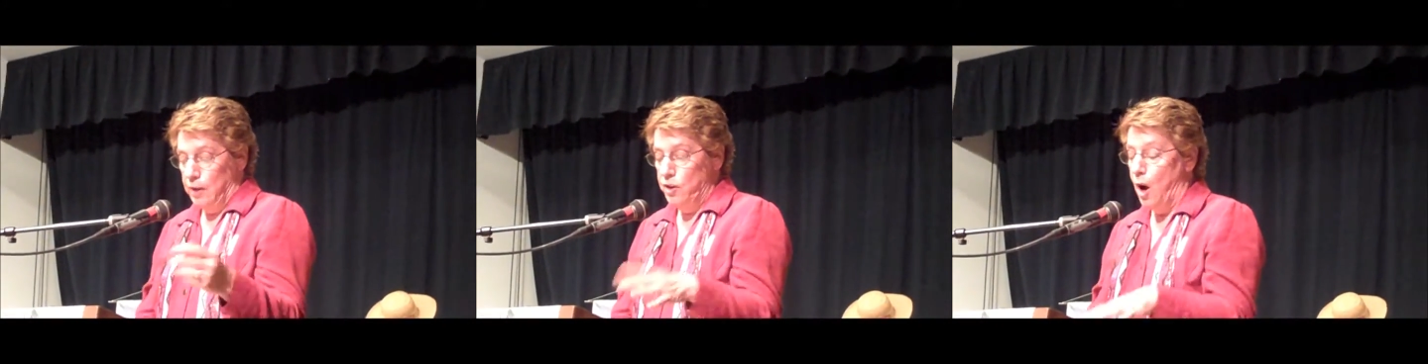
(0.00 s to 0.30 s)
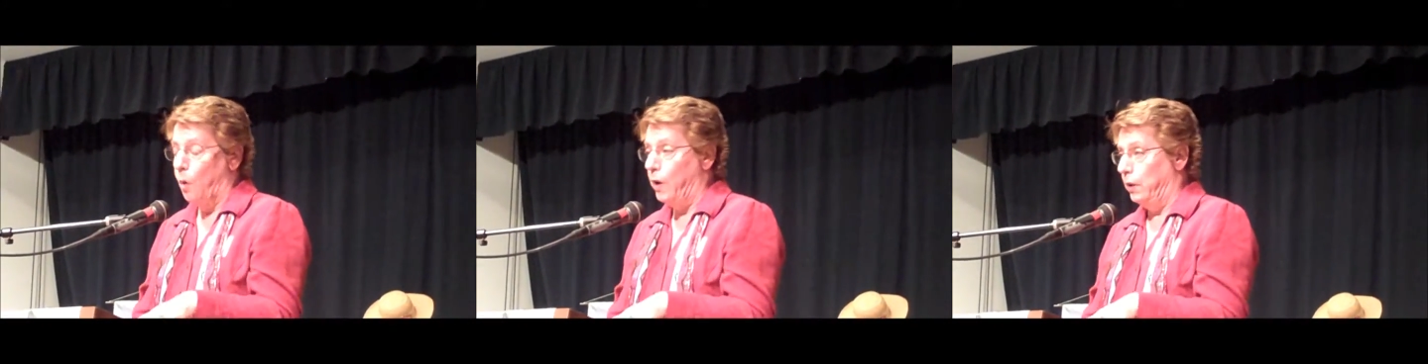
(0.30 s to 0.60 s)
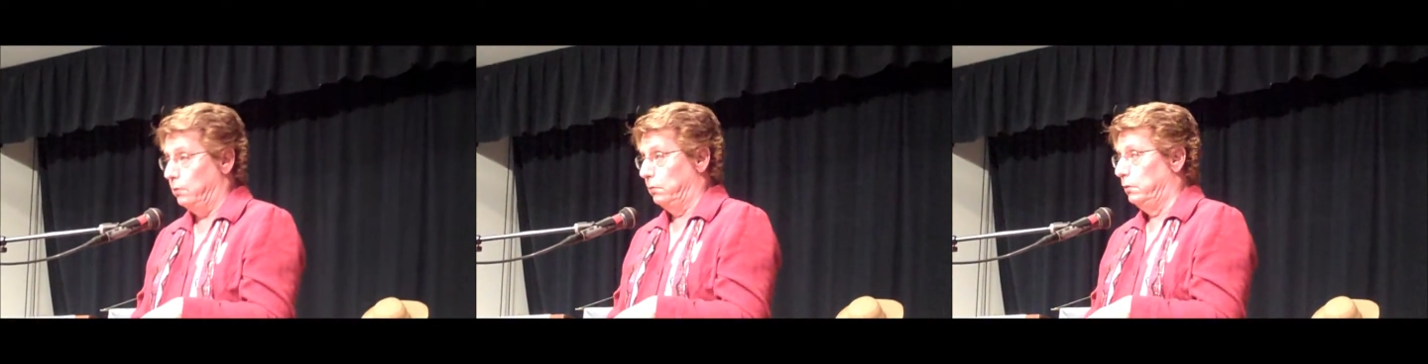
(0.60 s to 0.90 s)

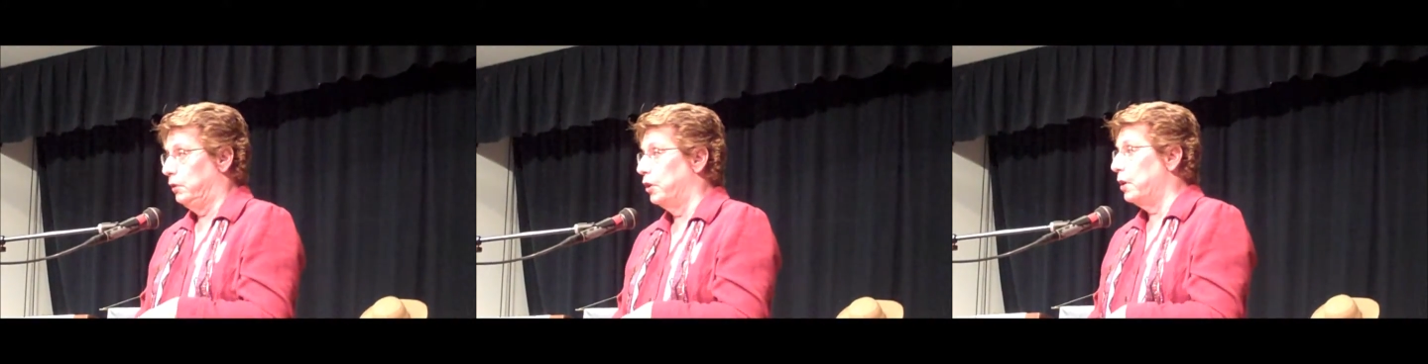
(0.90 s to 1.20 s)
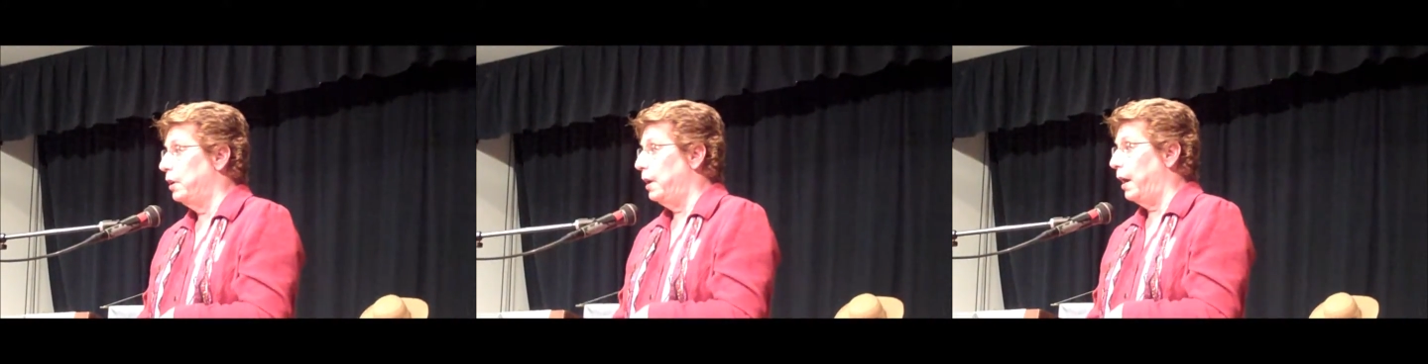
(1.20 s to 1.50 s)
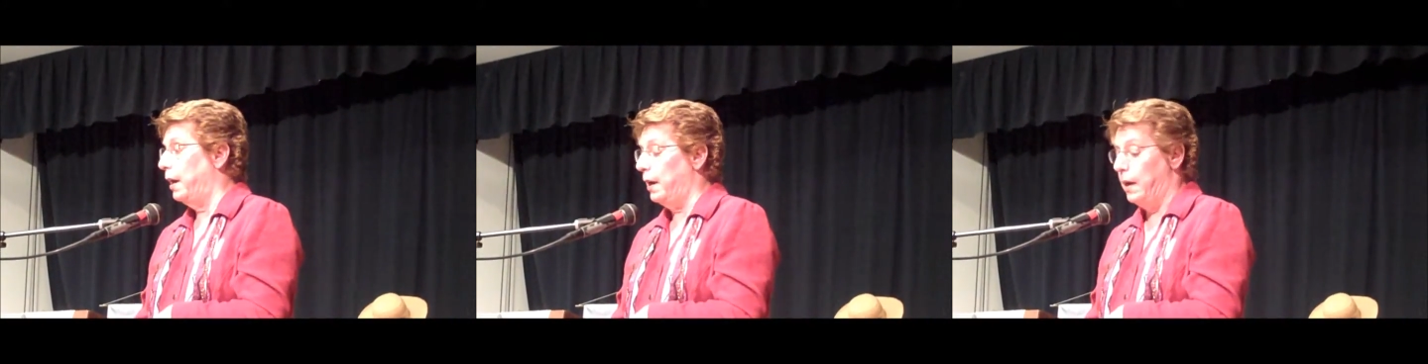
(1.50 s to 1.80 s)
knowing good
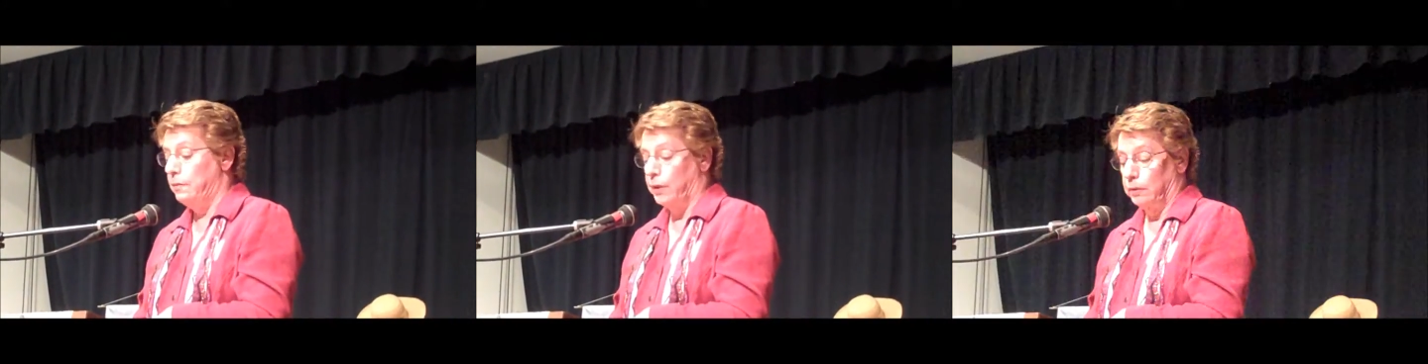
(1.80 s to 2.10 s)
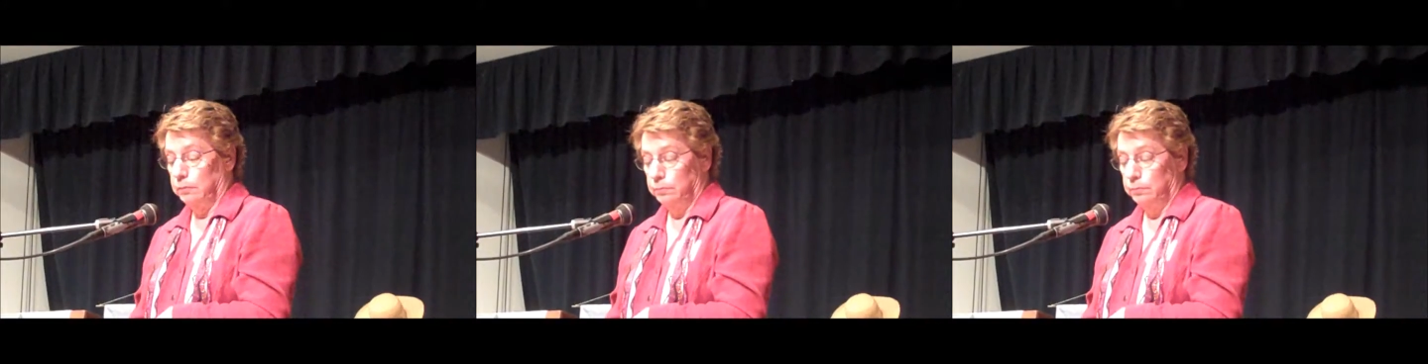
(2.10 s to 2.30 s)
and evil."